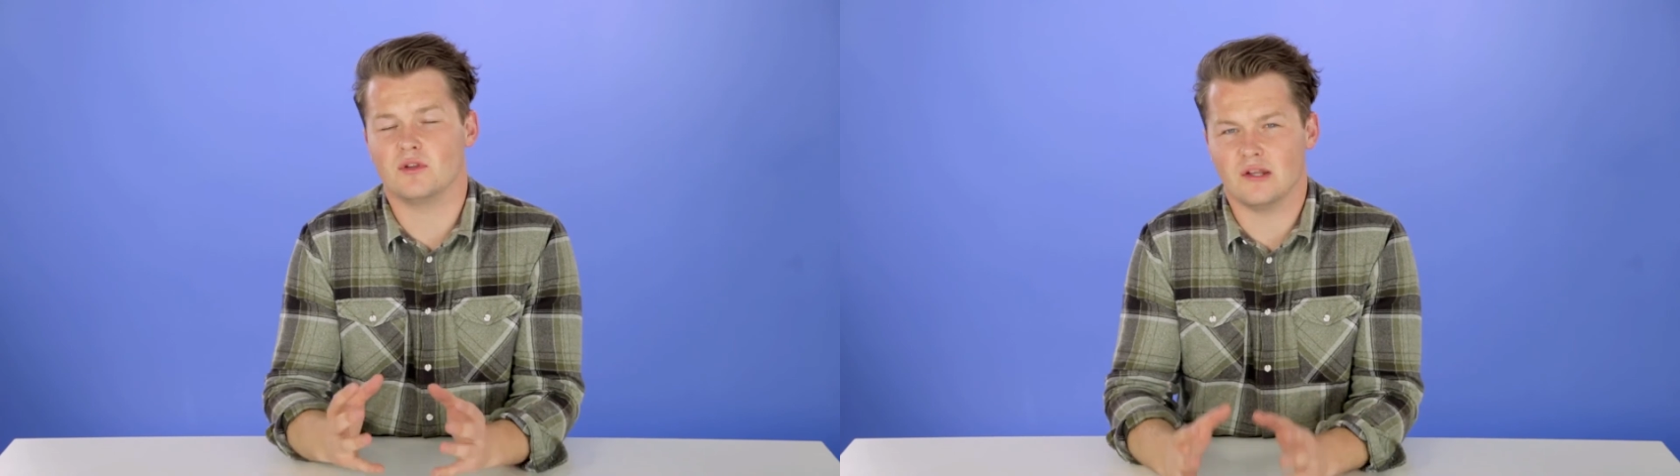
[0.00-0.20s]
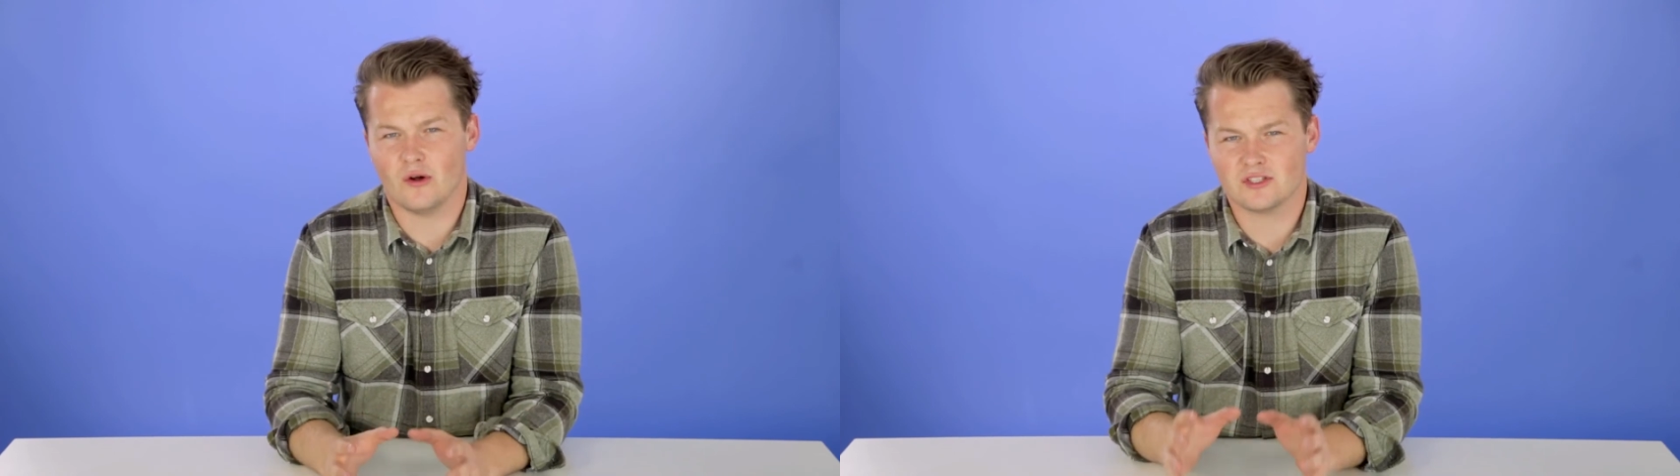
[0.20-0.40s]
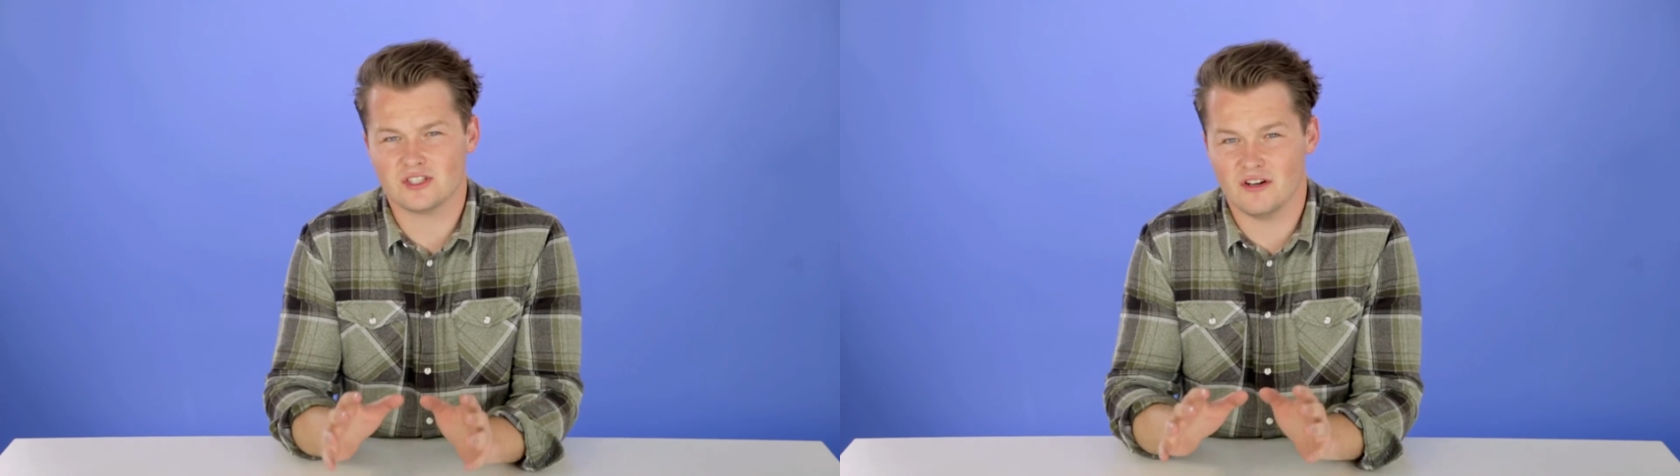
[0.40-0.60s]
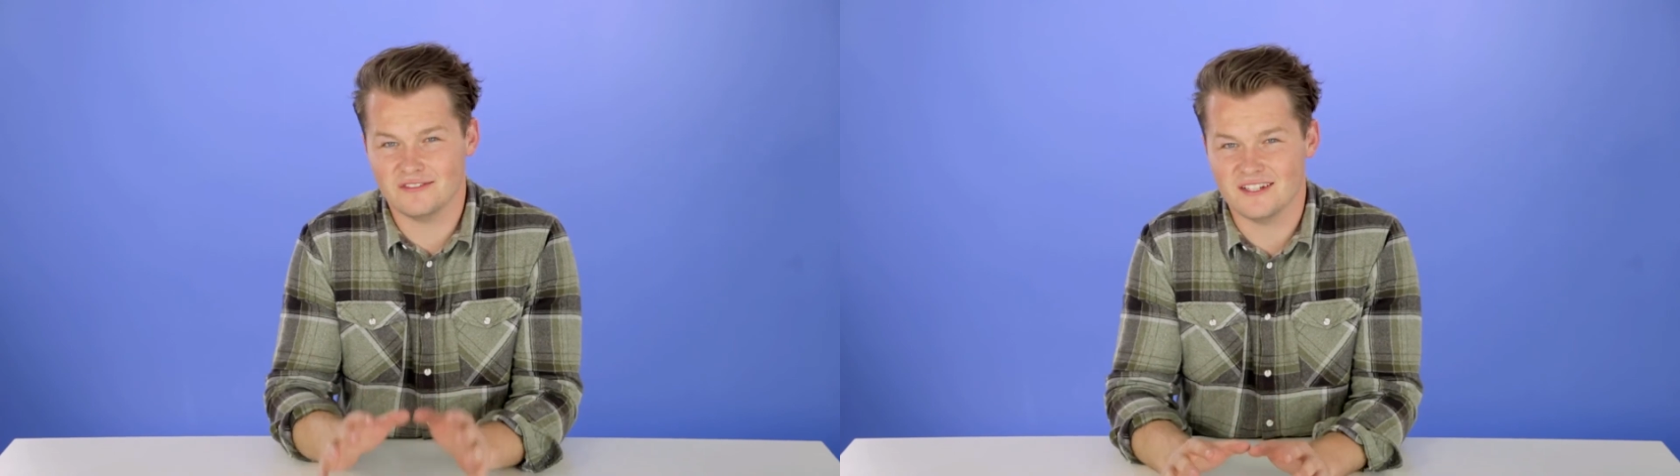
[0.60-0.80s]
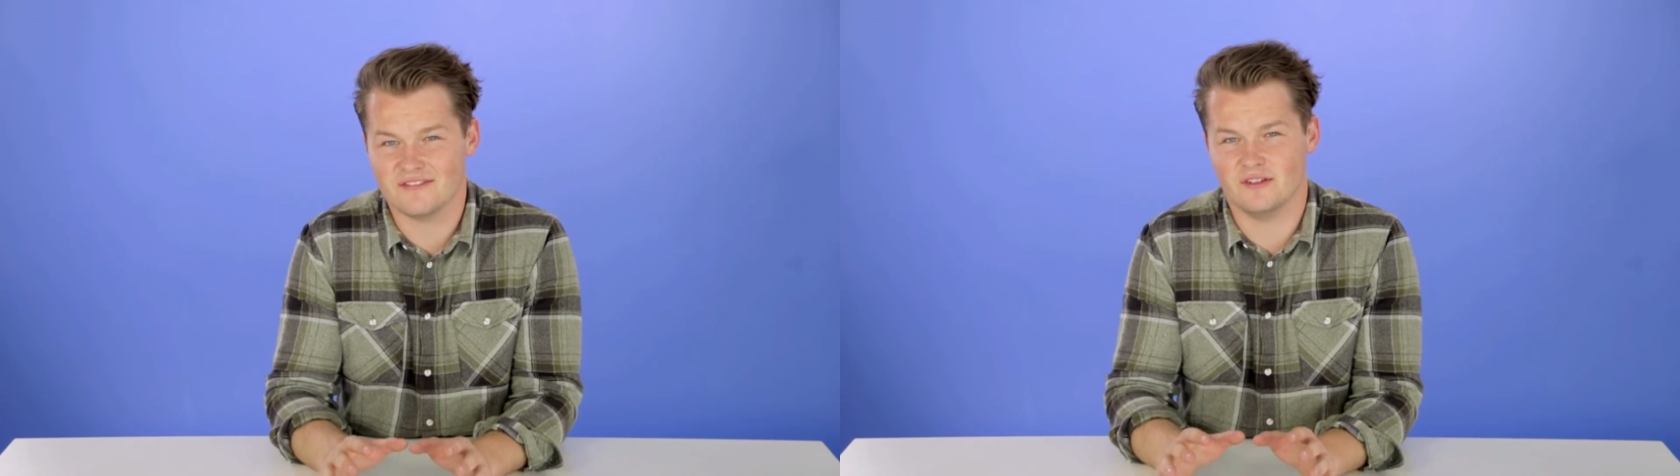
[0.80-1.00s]
with lots
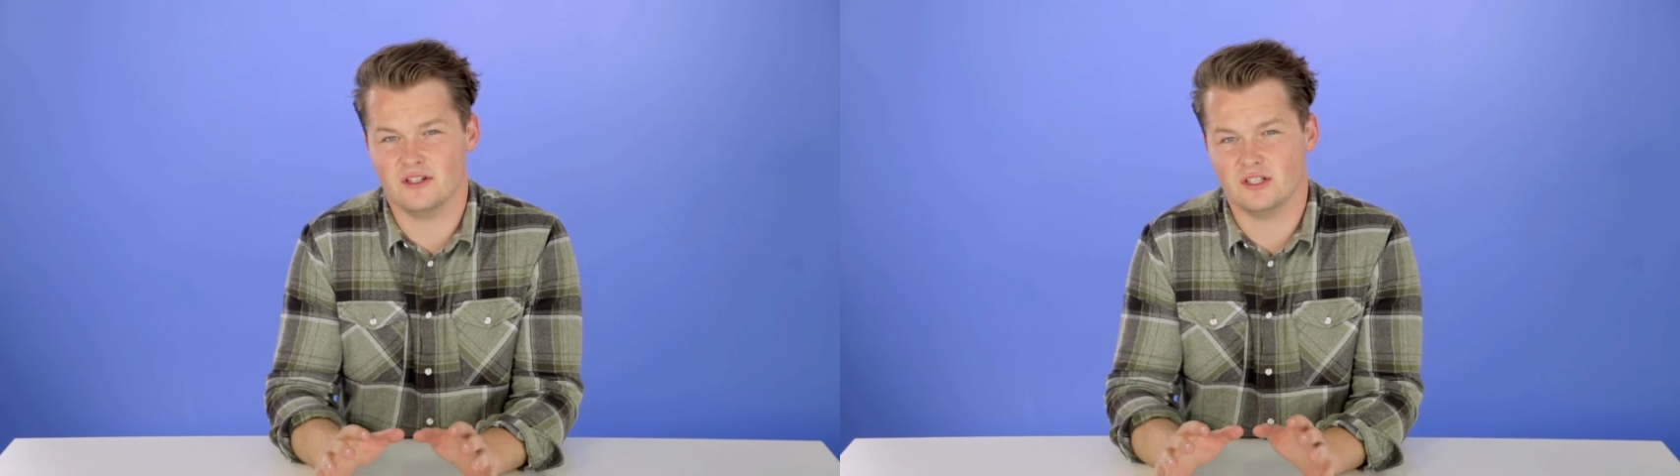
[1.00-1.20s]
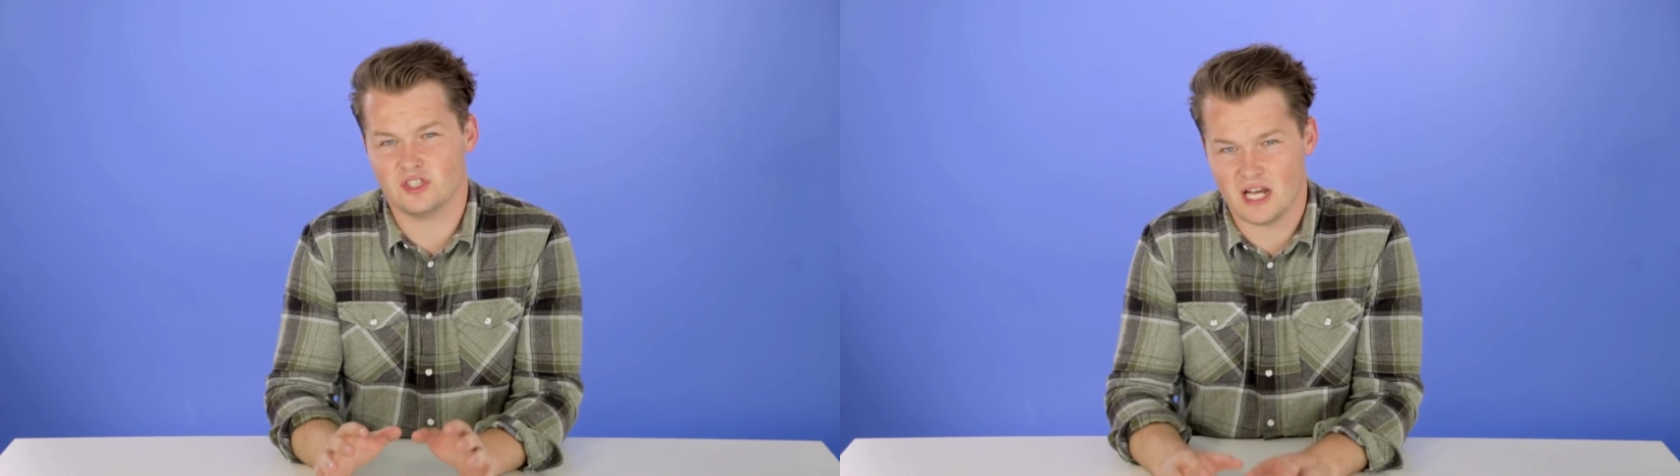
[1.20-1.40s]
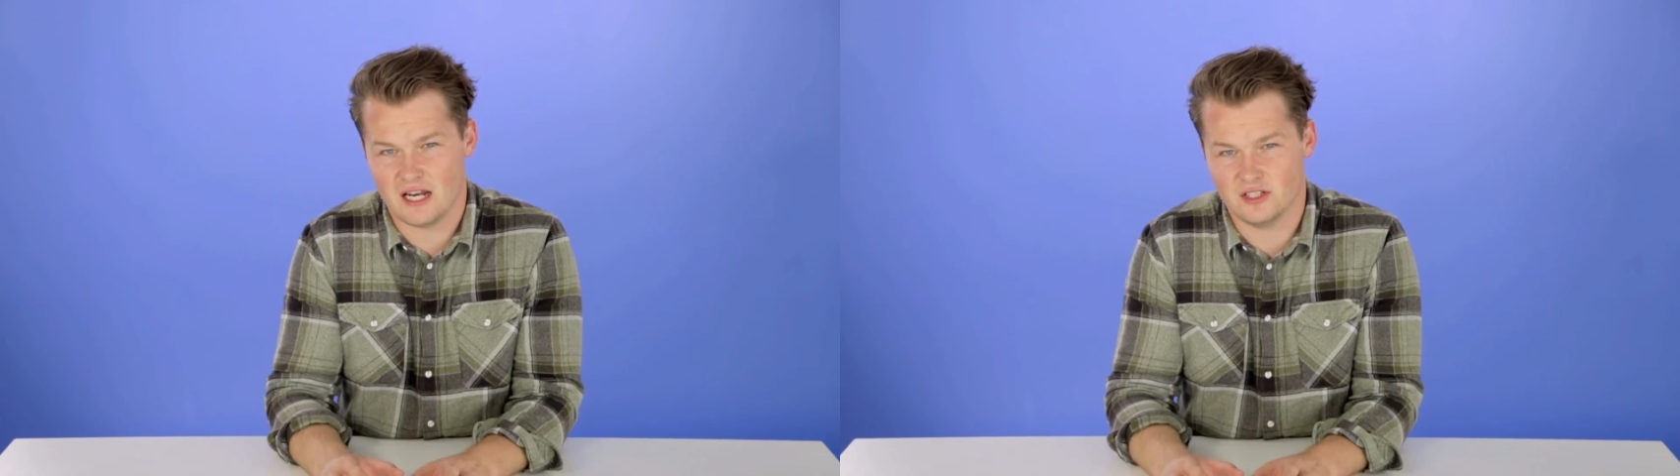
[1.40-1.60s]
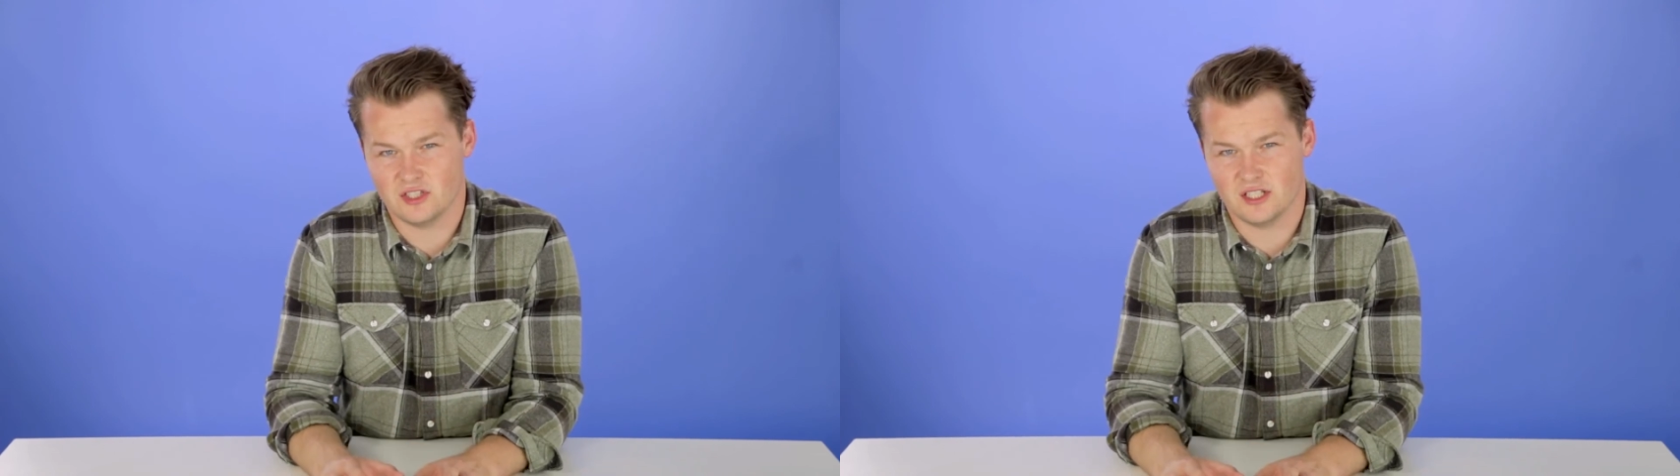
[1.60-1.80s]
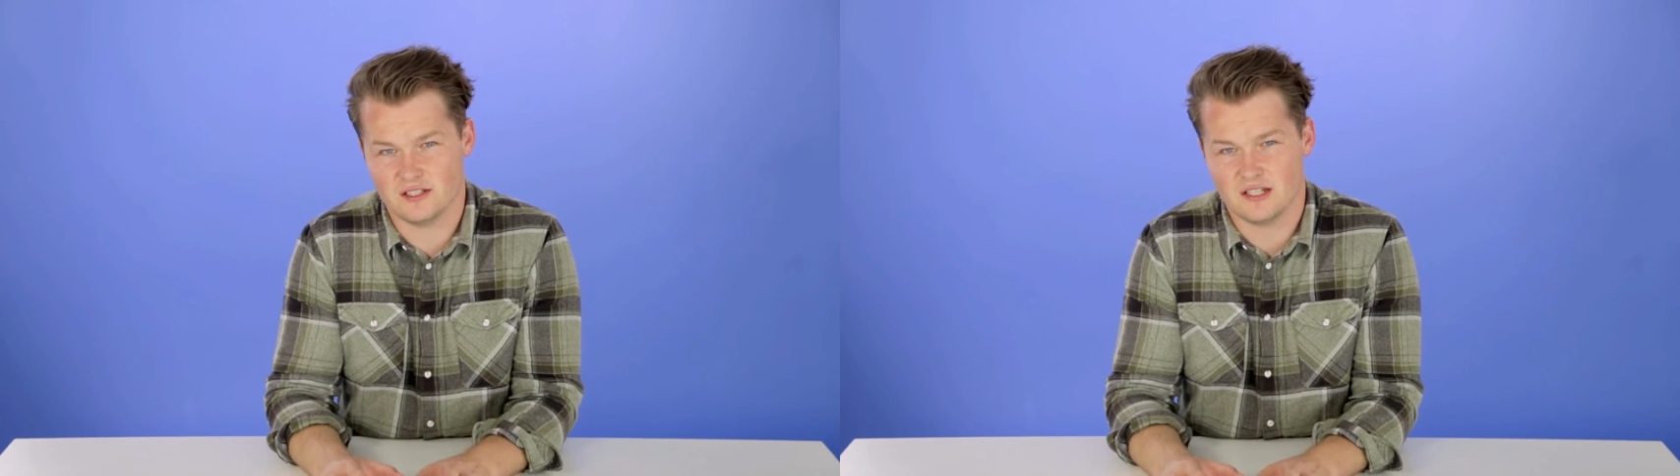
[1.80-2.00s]
of different
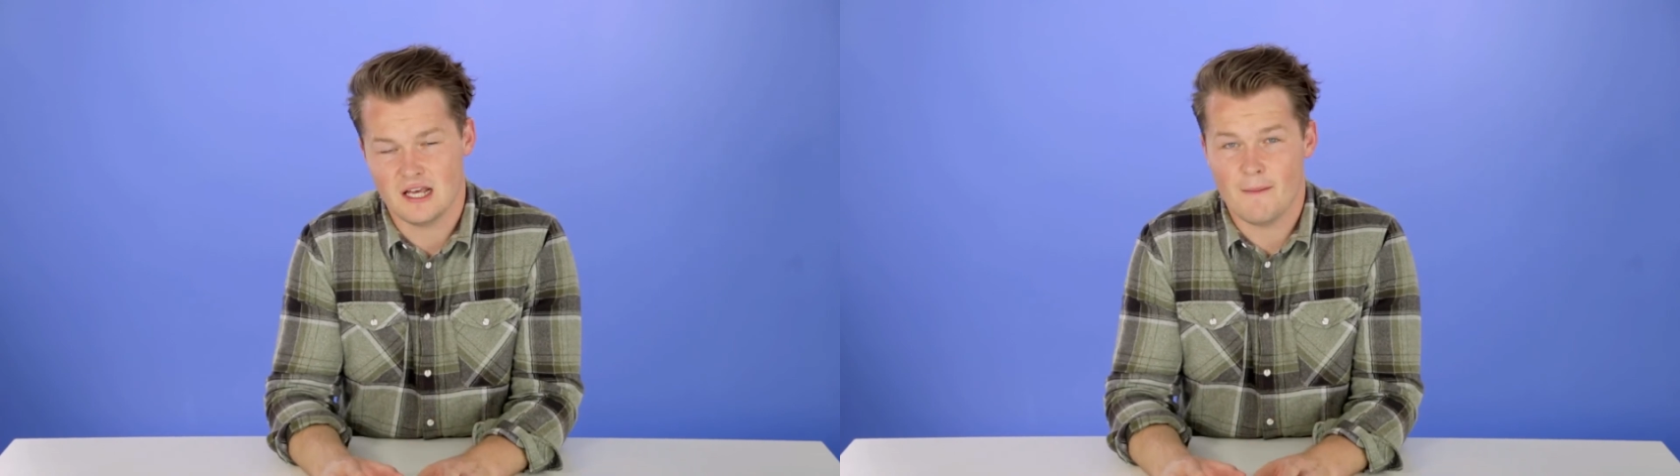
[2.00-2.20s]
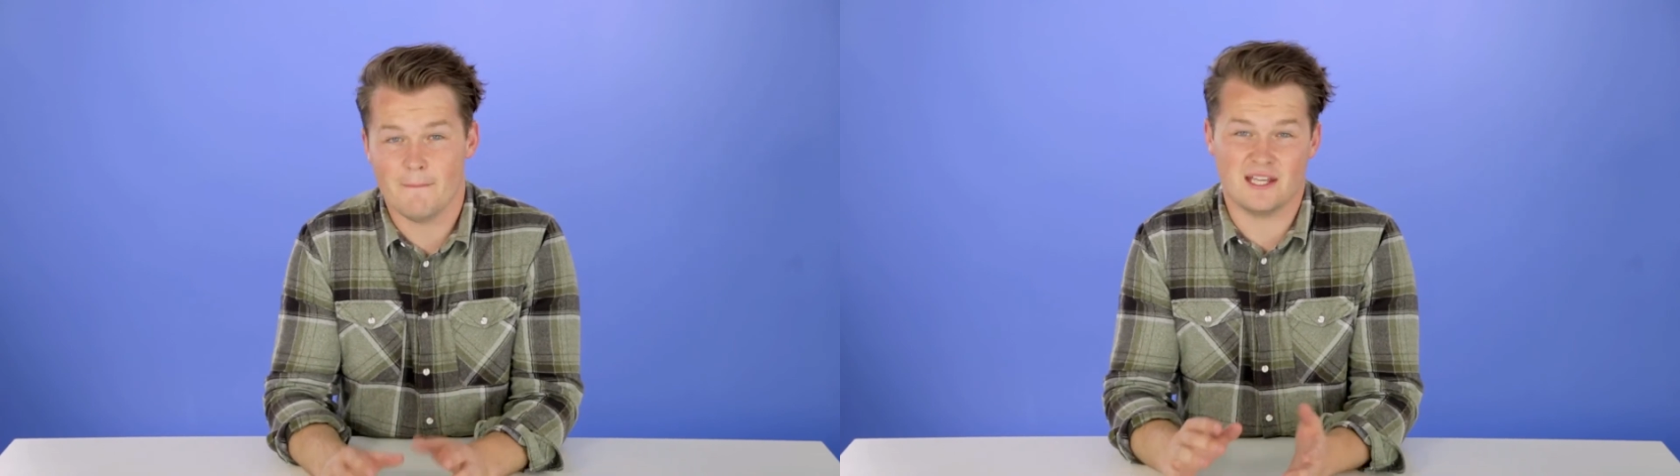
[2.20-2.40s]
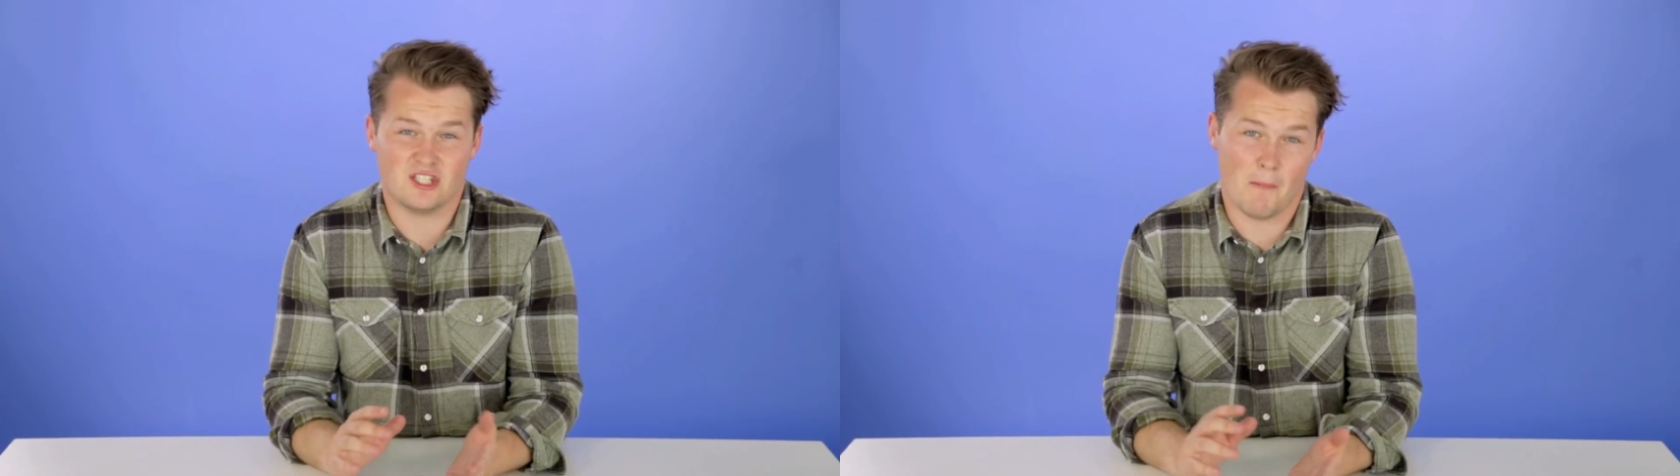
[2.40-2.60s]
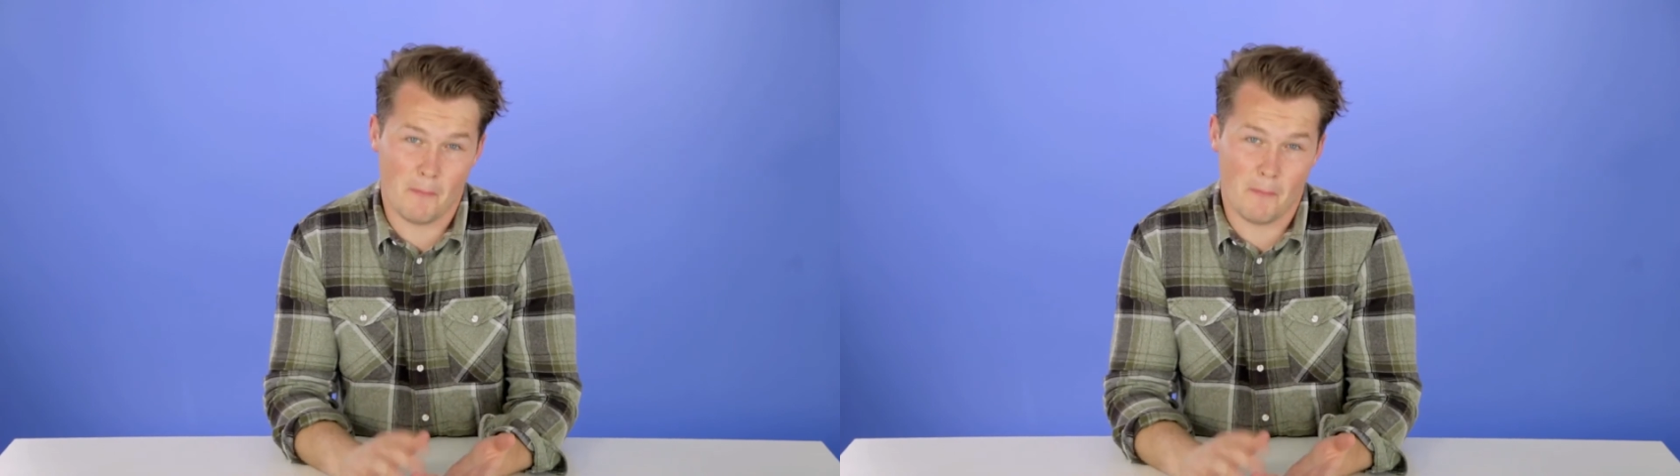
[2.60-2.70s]
challenges. Major